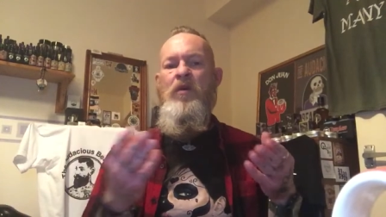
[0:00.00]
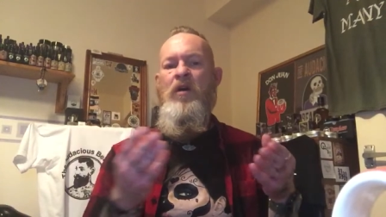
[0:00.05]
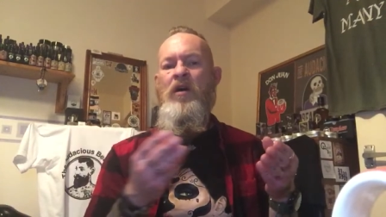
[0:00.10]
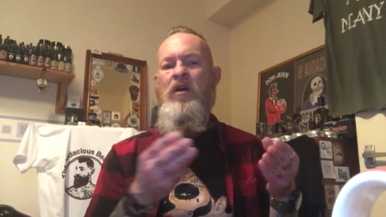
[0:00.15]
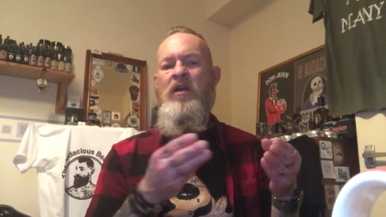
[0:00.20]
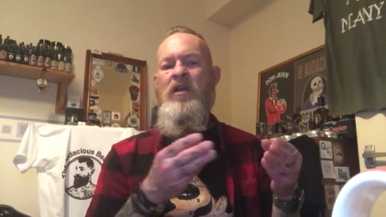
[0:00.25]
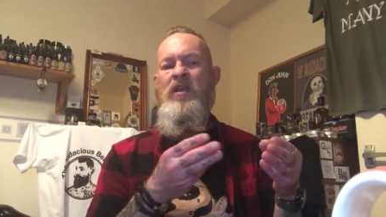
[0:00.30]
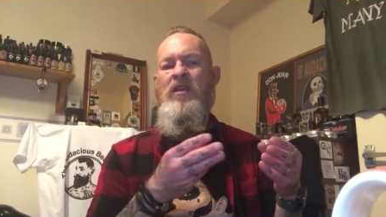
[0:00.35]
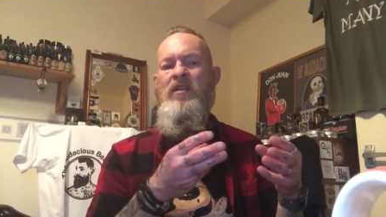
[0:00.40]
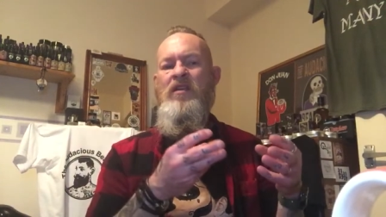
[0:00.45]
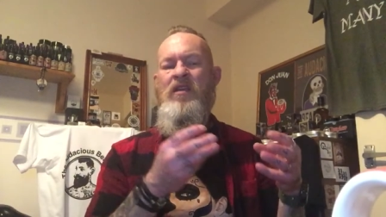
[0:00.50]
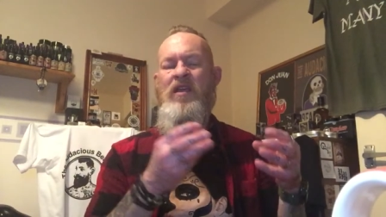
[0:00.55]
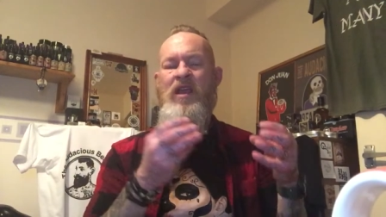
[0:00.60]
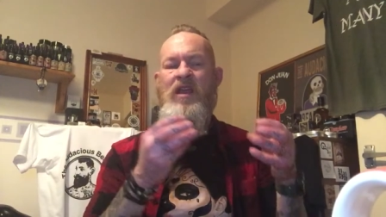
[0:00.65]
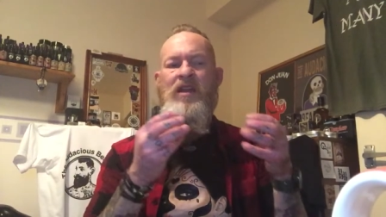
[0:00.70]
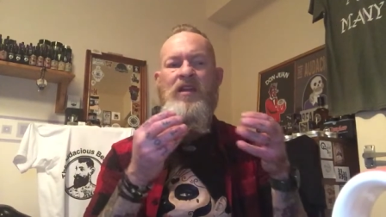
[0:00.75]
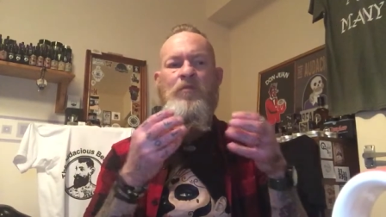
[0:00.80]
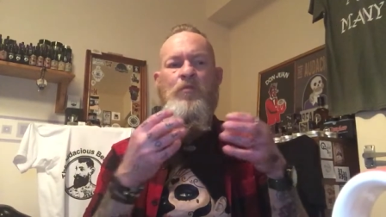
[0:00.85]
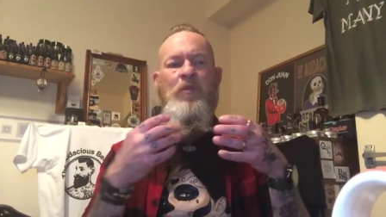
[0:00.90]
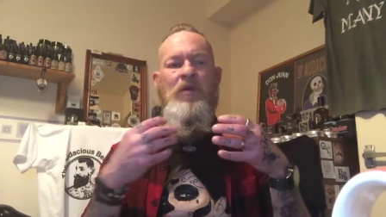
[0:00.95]
I
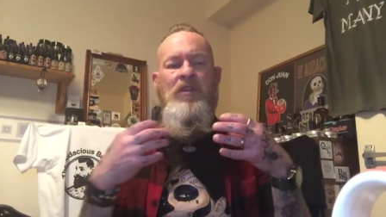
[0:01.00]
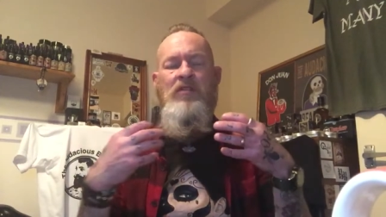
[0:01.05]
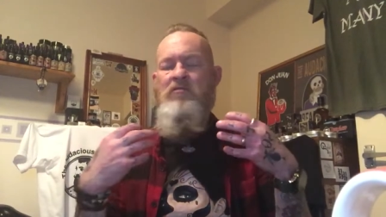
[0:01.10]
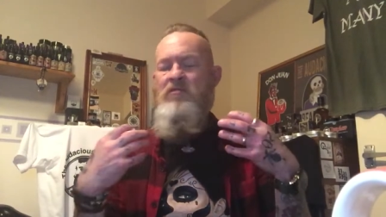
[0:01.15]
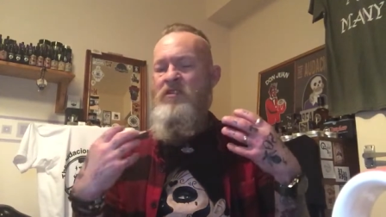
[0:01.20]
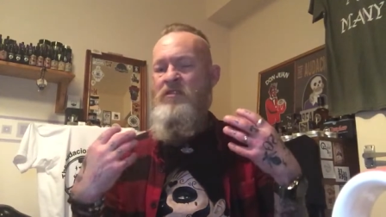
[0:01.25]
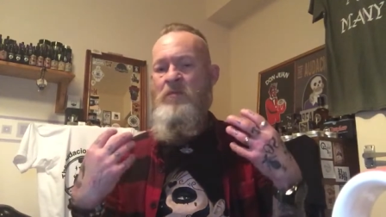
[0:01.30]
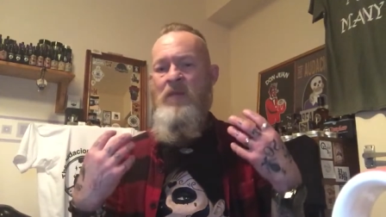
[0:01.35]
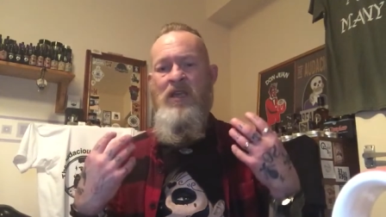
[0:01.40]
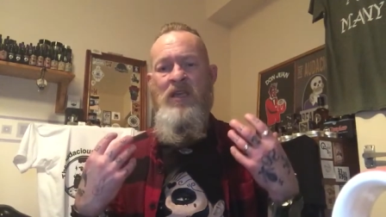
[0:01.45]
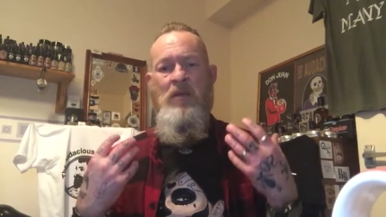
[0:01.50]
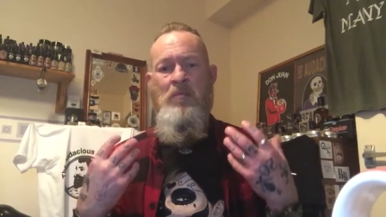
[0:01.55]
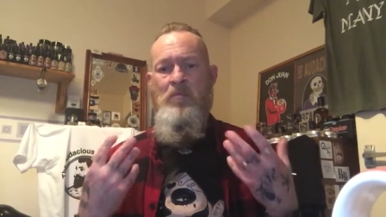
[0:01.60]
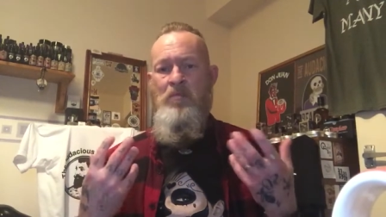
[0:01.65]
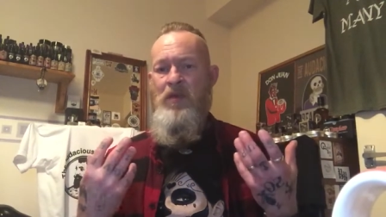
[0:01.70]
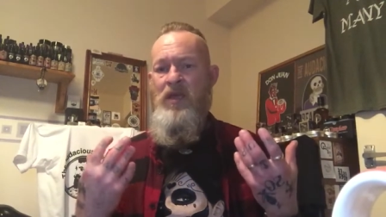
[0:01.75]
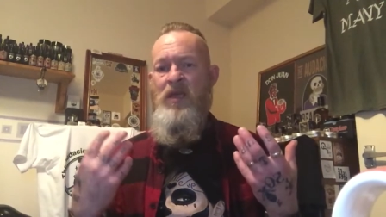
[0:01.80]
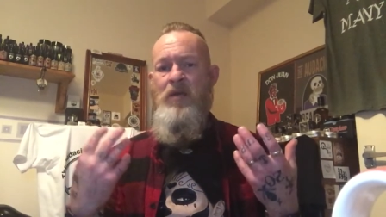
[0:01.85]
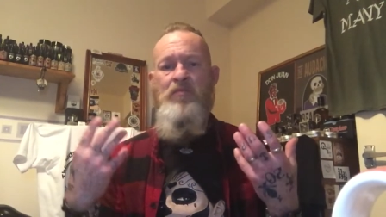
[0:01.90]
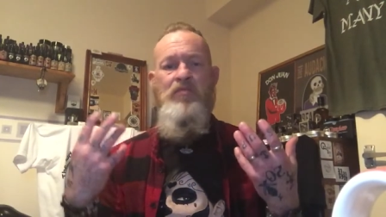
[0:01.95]
any whether it's making
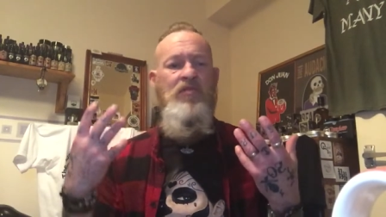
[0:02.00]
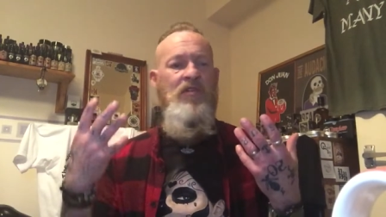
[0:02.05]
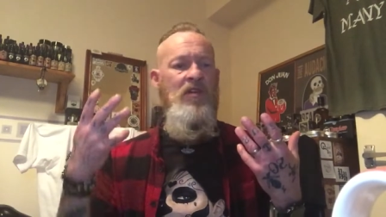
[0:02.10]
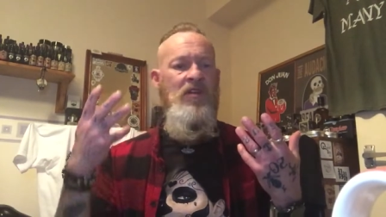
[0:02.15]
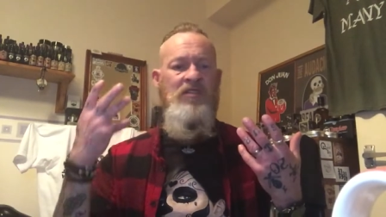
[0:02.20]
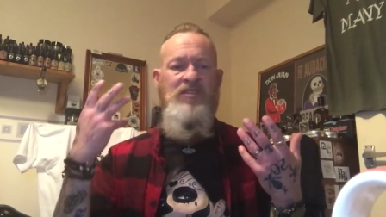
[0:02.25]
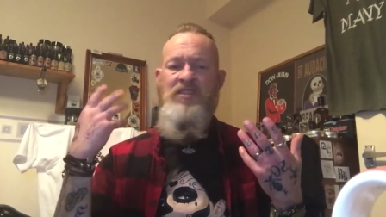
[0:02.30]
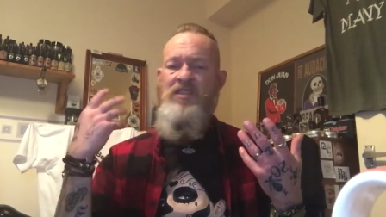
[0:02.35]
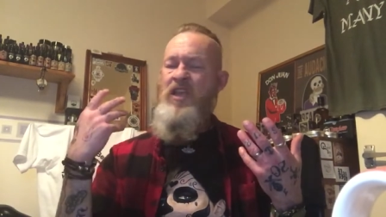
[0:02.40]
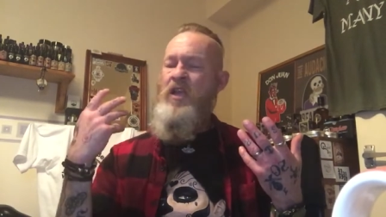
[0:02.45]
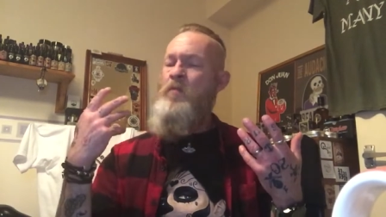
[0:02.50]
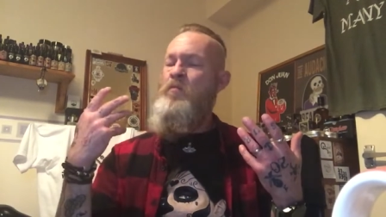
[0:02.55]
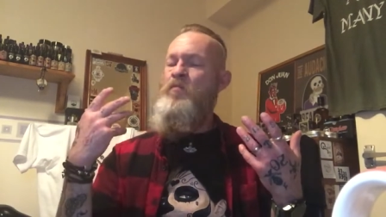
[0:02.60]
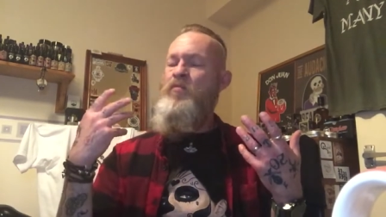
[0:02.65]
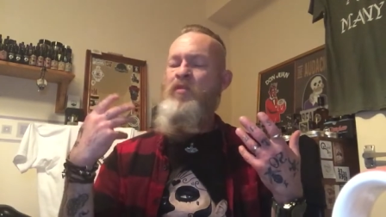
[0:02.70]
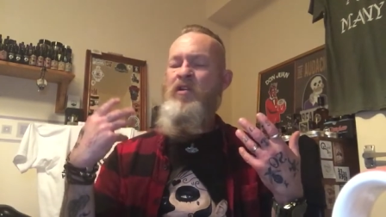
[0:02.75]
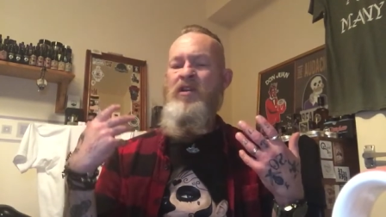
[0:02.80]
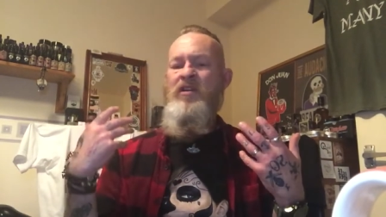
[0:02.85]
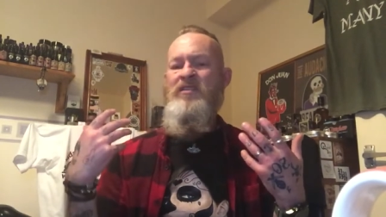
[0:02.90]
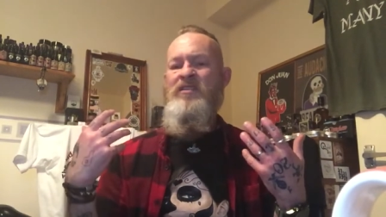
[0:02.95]
beer products, skin
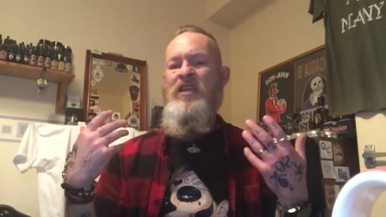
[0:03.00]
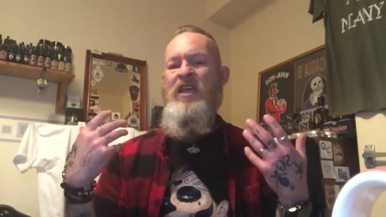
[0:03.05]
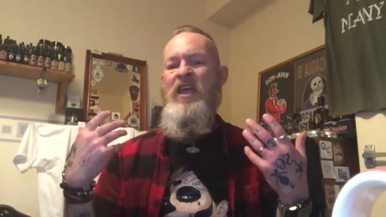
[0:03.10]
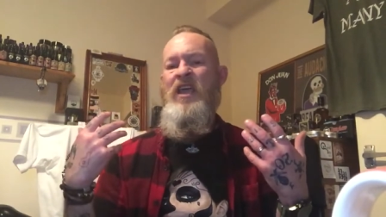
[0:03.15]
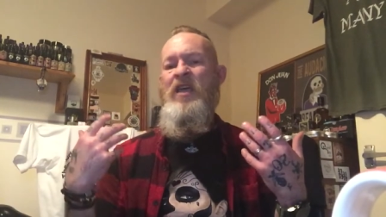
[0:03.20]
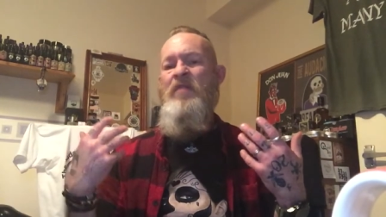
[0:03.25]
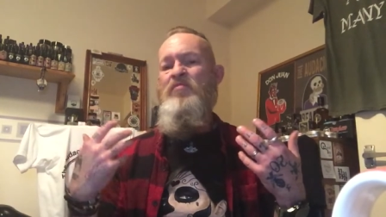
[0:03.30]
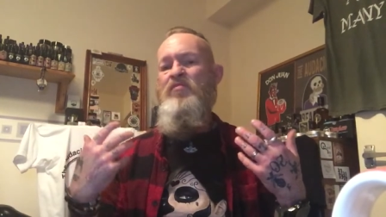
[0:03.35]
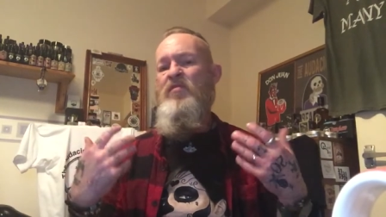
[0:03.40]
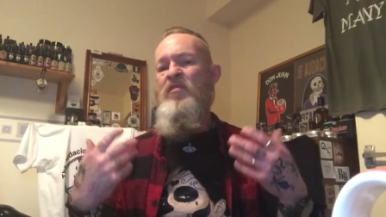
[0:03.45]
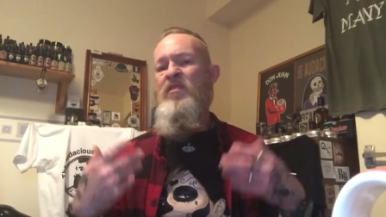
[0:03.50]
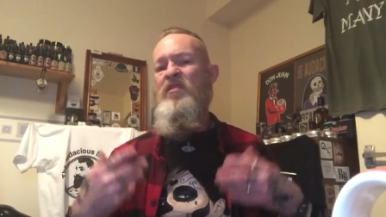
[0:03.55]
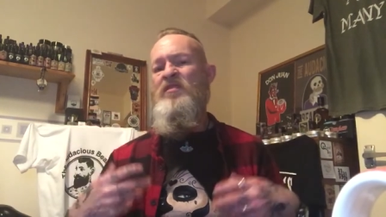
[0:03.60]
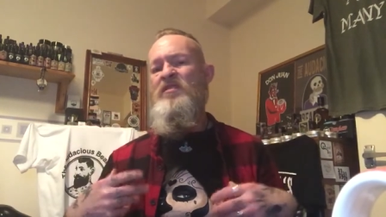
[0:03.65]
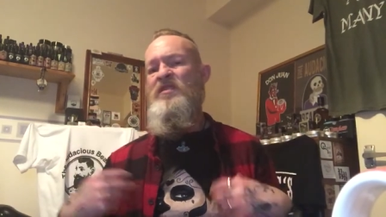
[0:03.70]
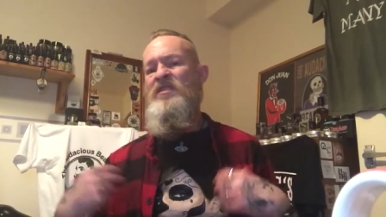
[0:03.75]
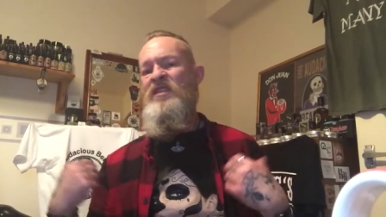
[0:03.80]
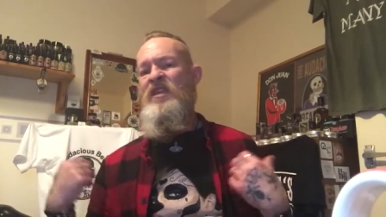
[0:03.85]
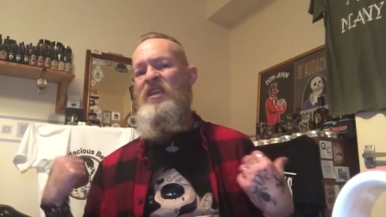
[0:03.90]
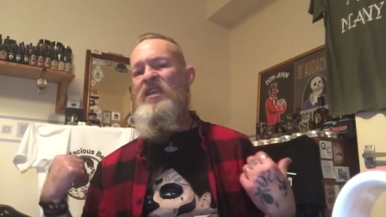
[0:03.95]
products, hair
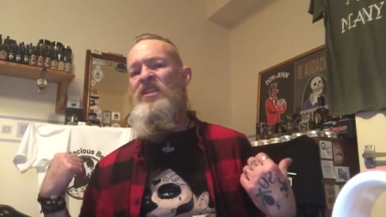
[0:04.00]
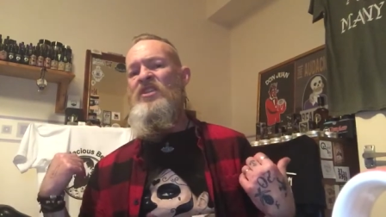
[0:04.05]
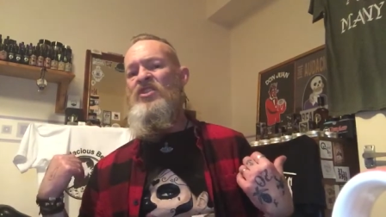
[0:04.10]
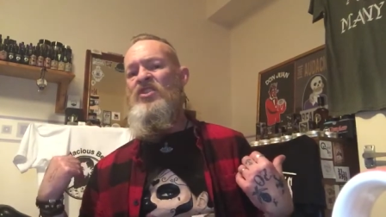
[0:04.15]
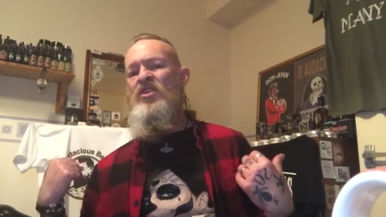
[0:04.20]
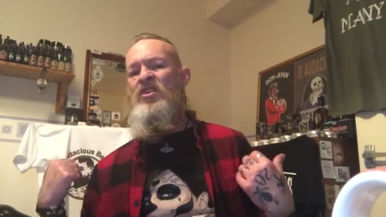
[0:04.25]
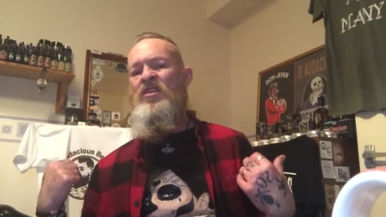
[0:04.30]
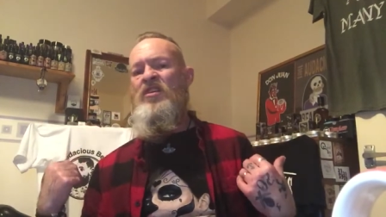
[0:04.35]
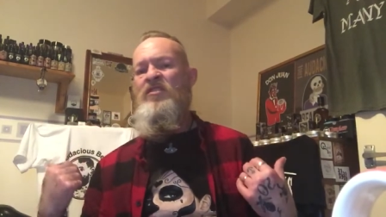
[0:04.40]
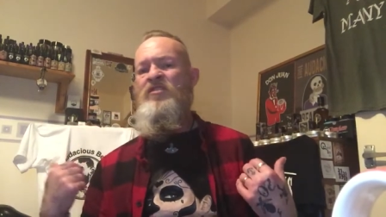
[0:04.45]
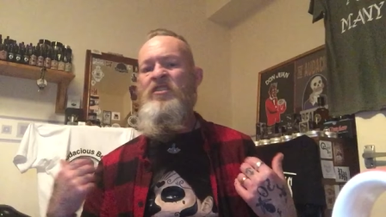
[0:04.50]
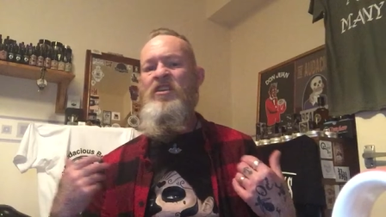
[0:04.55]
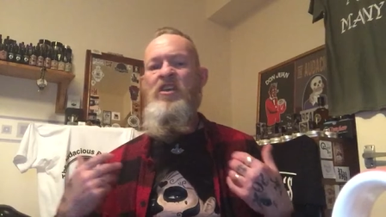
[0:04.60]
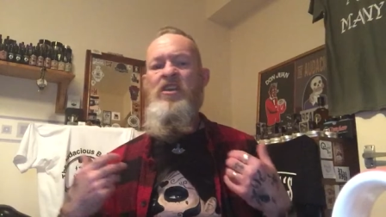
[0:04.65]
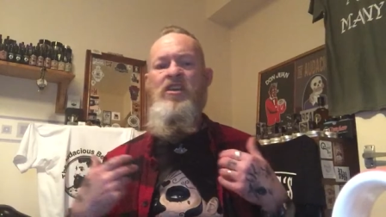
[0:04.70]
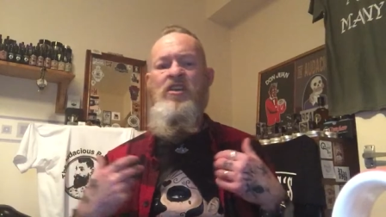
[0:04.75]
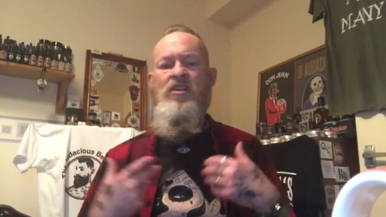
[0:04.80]
products, t-shirts,